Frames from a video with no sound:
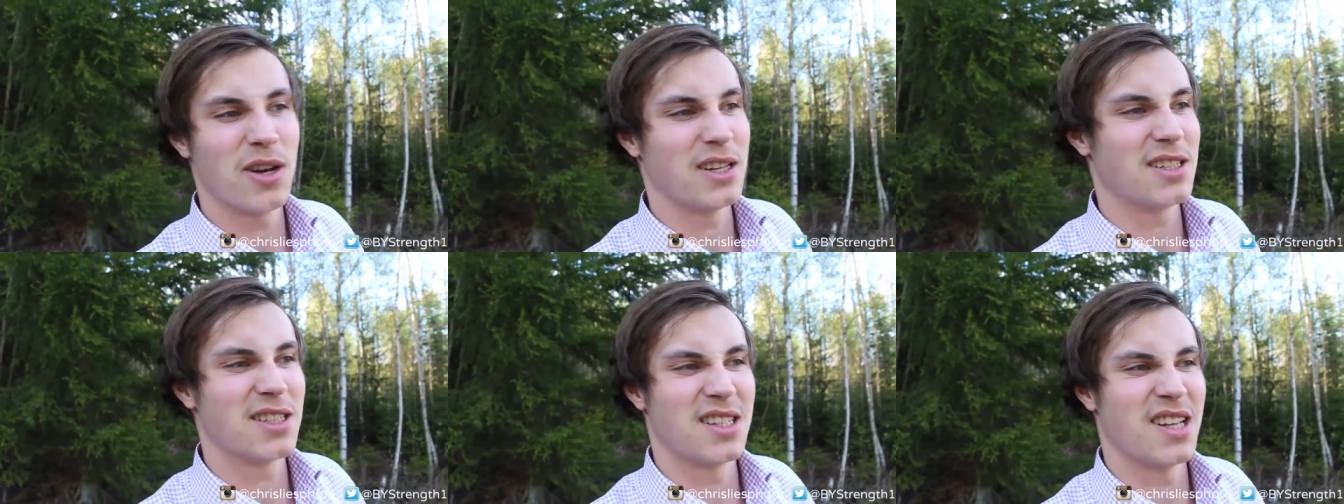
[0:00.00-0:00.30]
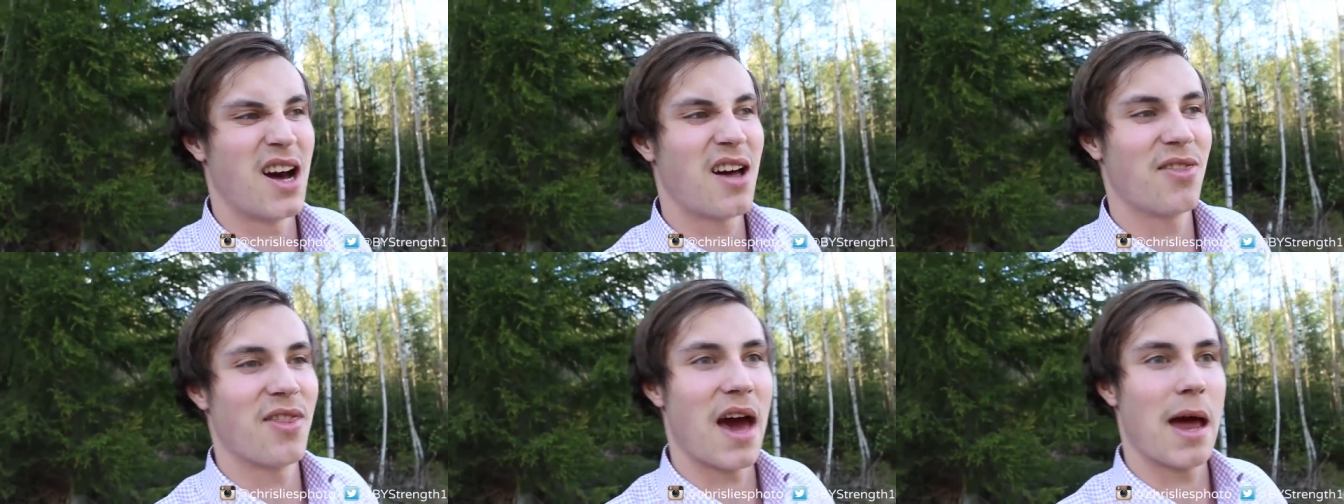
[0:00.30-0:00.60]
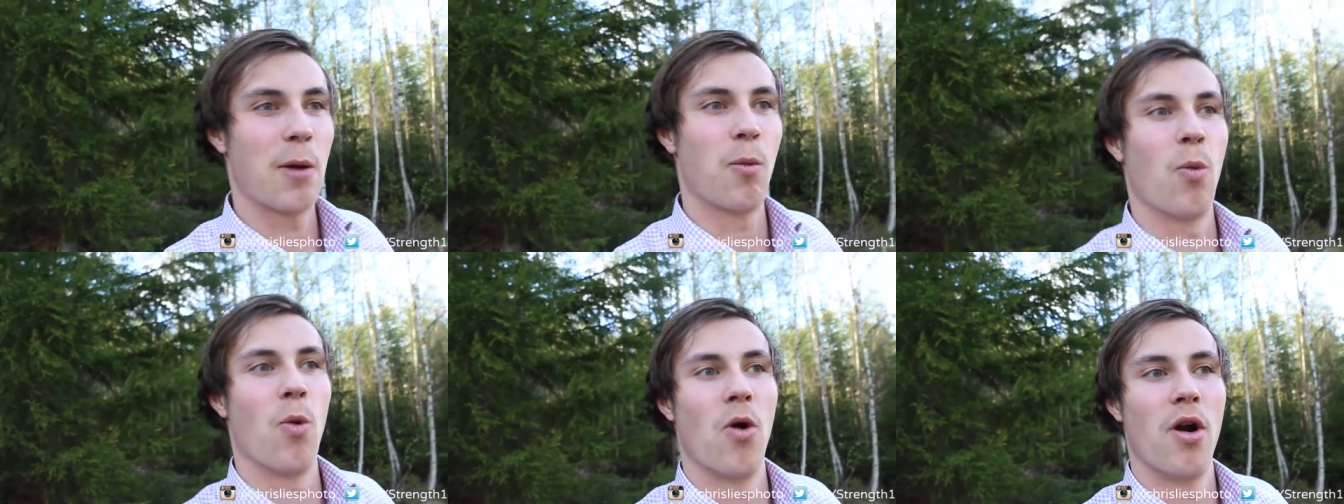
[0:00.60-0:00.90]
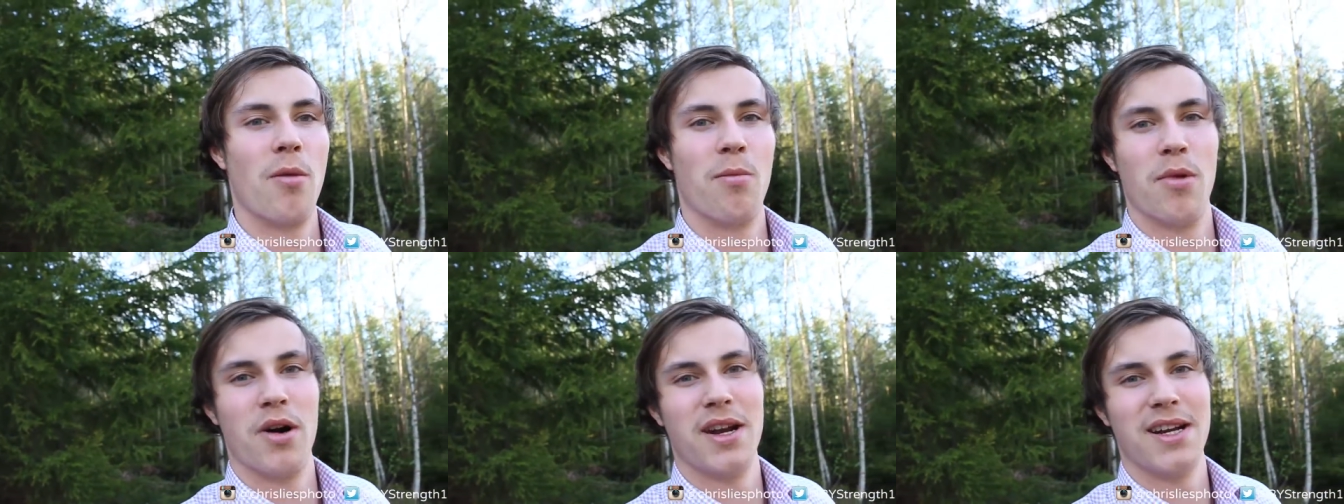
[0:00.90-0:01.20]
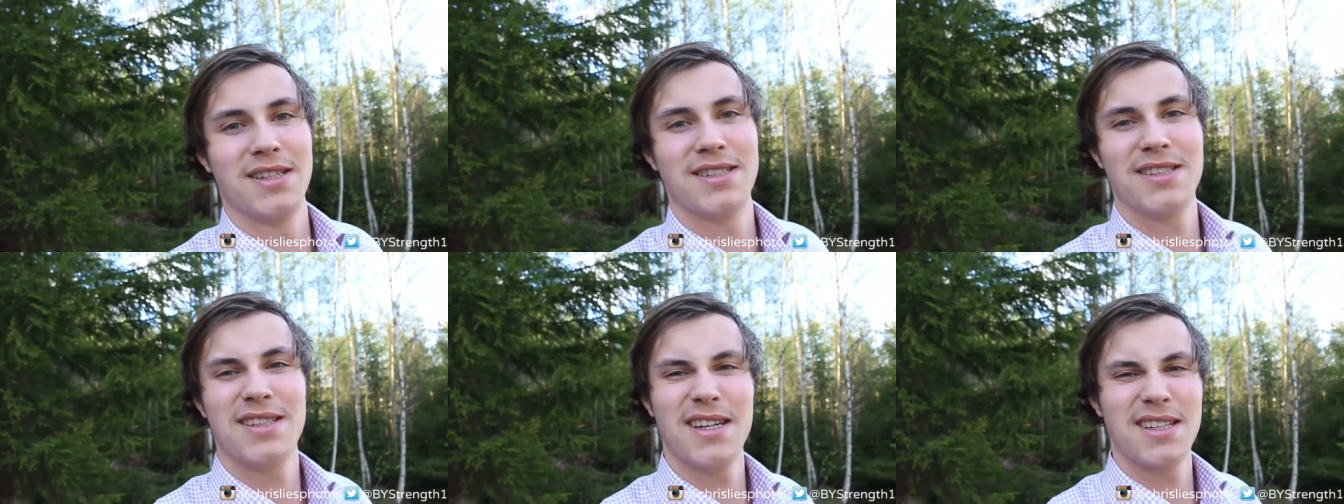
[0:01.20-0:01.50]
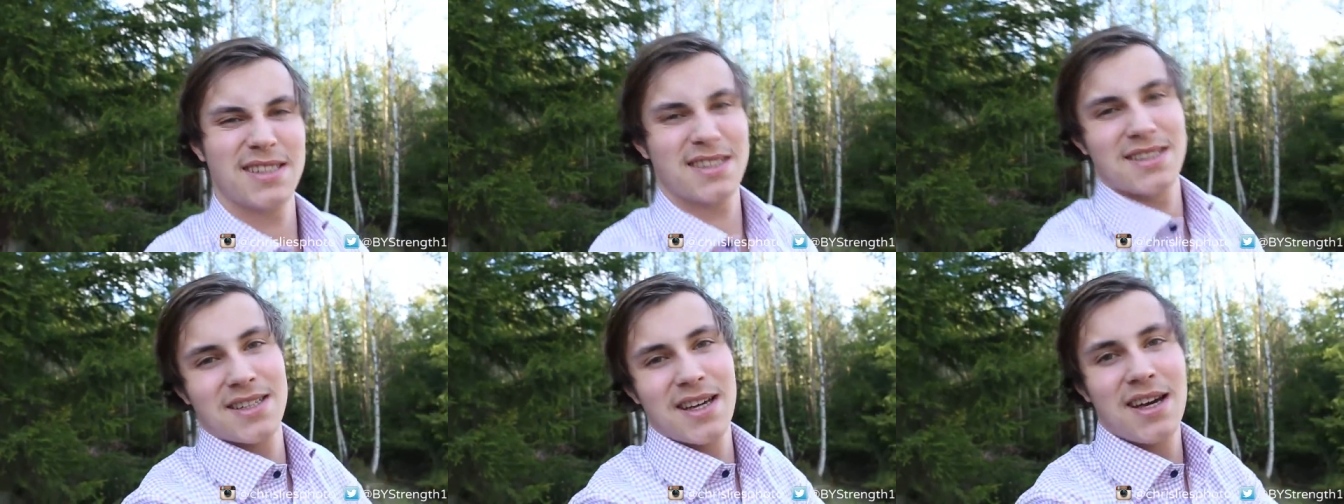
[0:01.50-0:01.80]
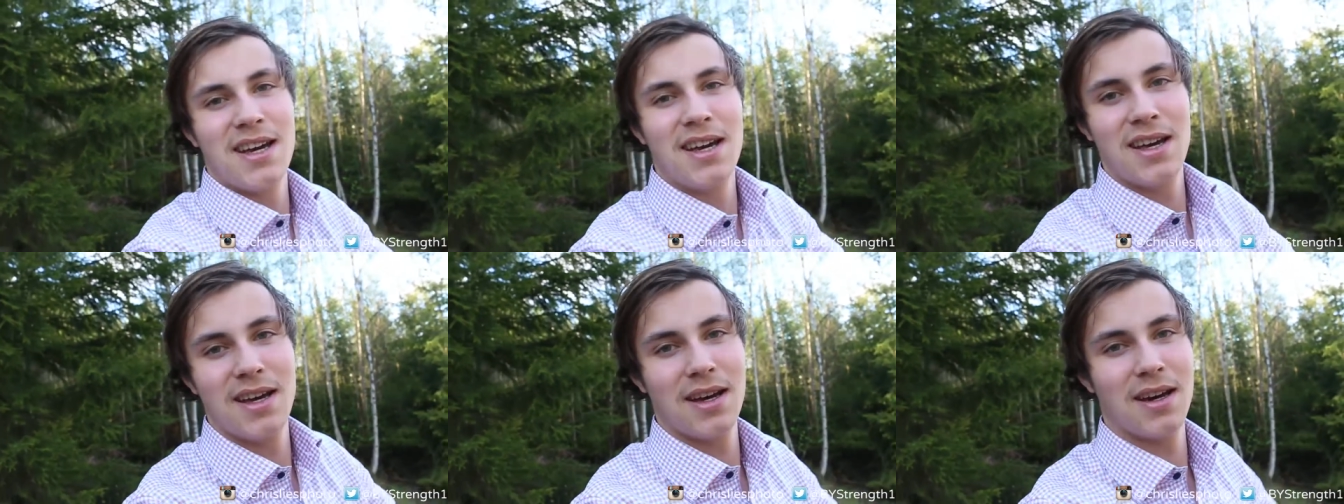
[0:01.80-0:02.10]
It's not that warm, but it's it's
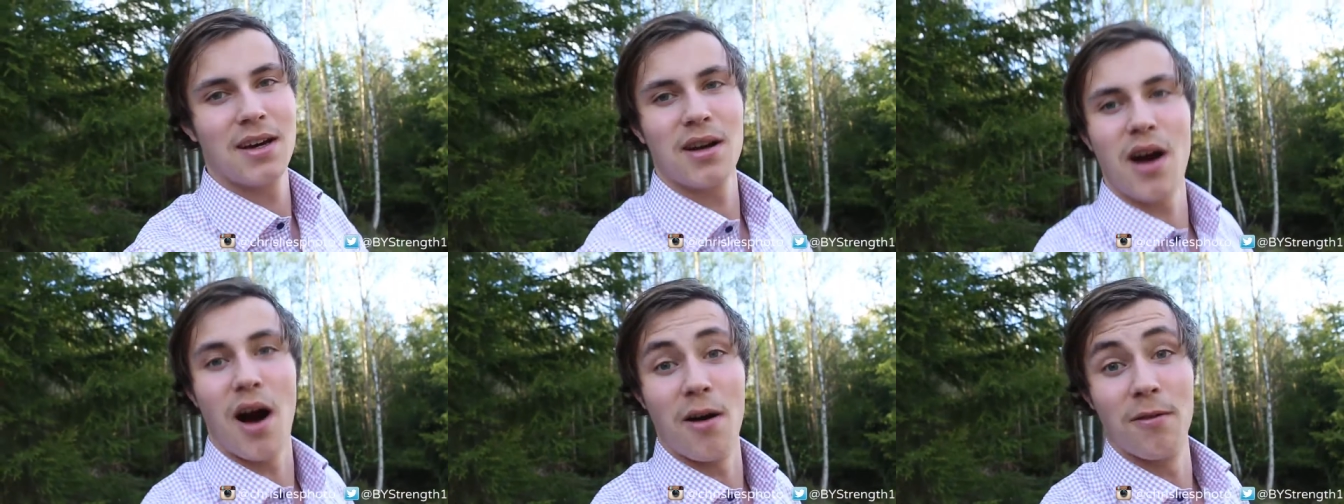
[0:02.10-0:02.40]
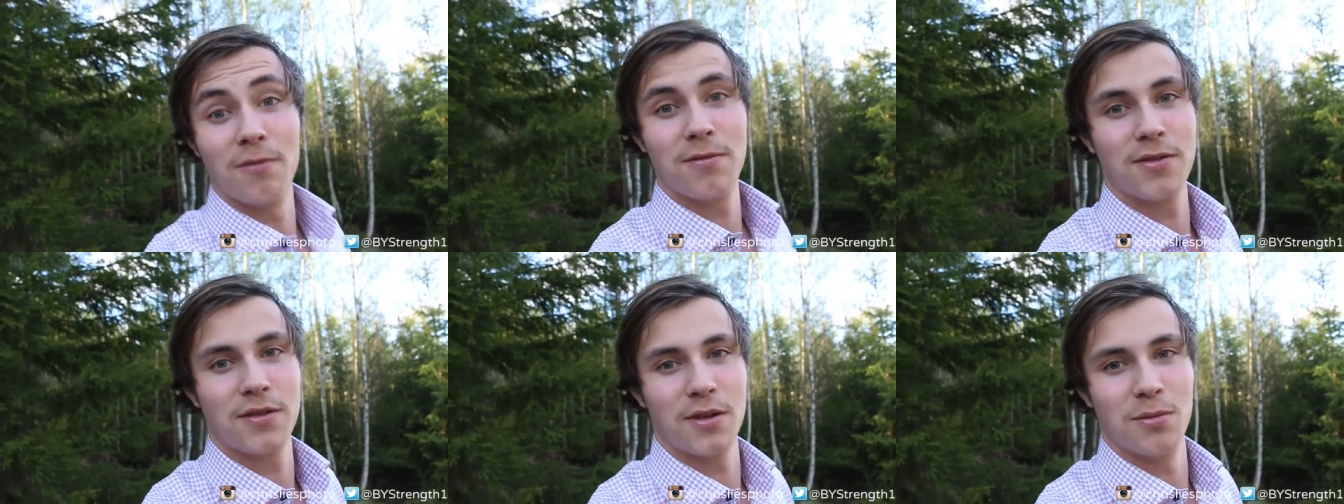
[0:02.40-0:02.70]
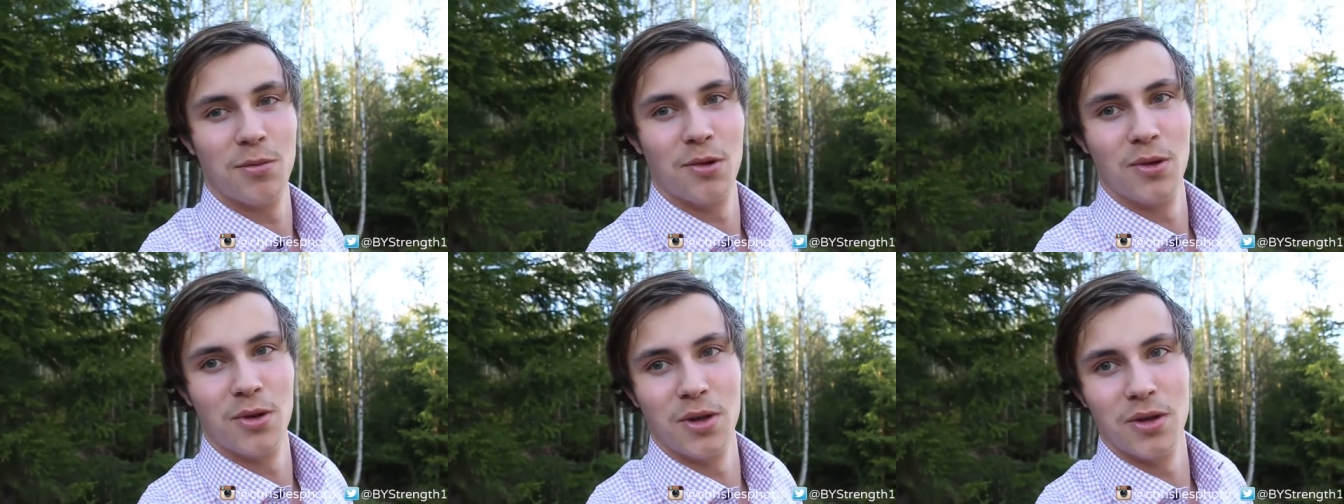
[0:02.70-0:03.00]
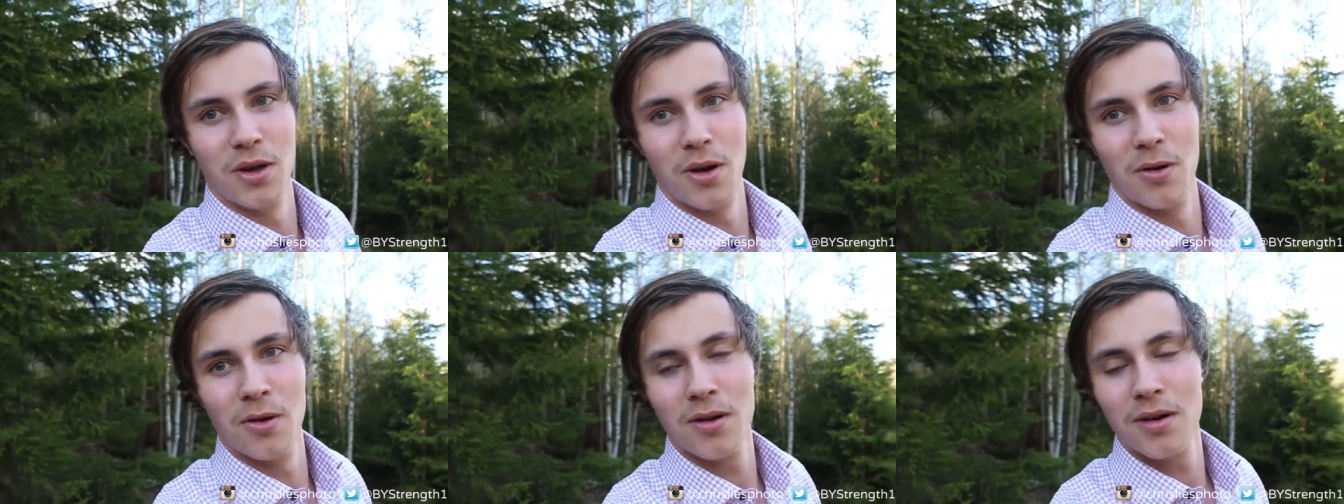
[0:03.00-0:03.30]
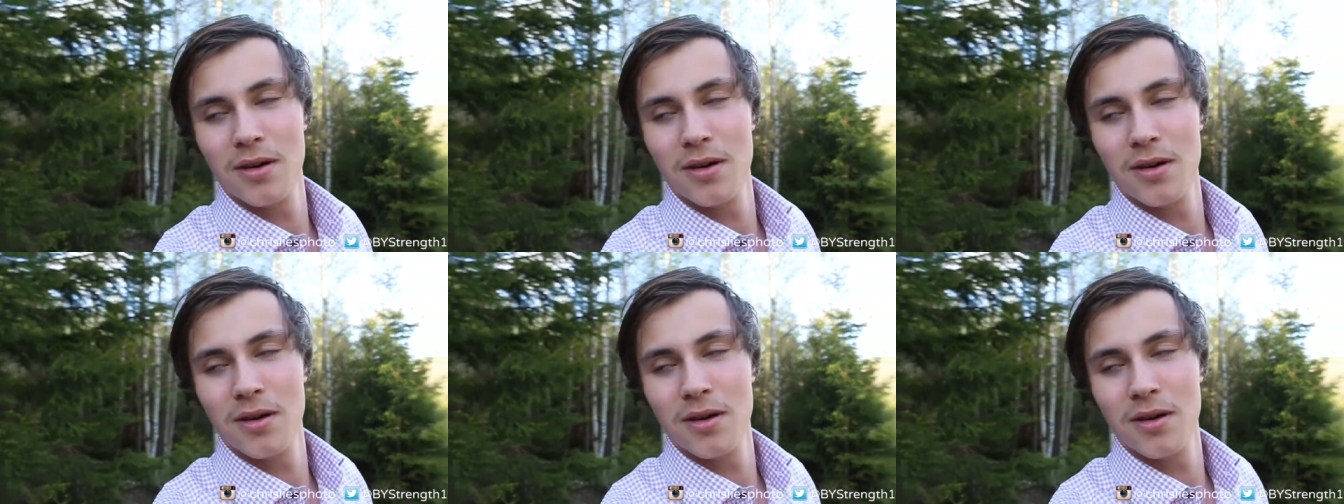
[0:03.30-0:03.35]
comfortable, you know.